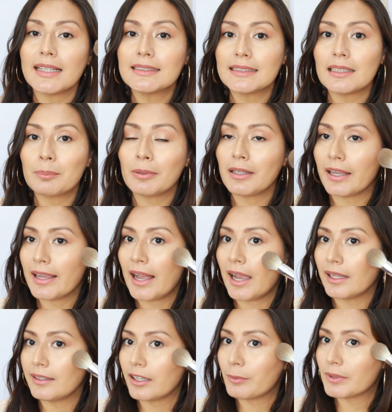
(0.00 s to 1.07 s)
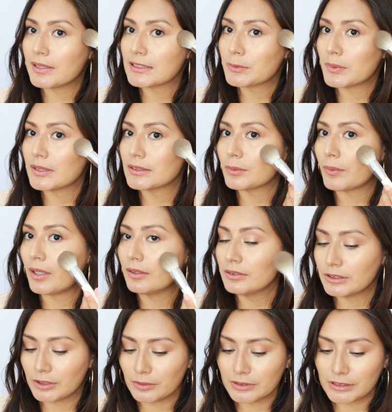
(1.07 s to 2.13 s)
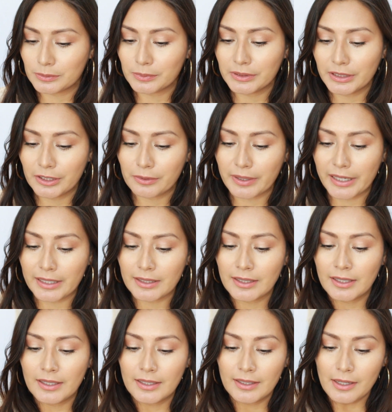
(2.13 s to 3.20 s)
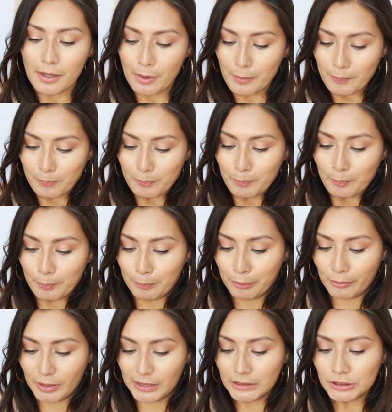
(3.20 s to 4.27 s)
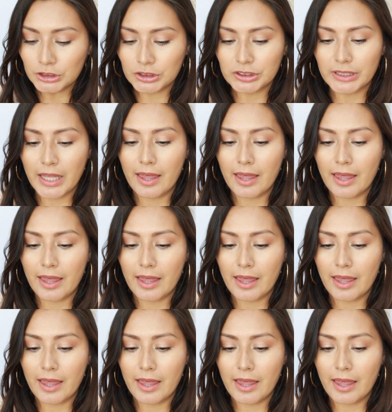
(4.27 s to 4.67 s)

I did apply highlight with this one as well, so it's really great brush.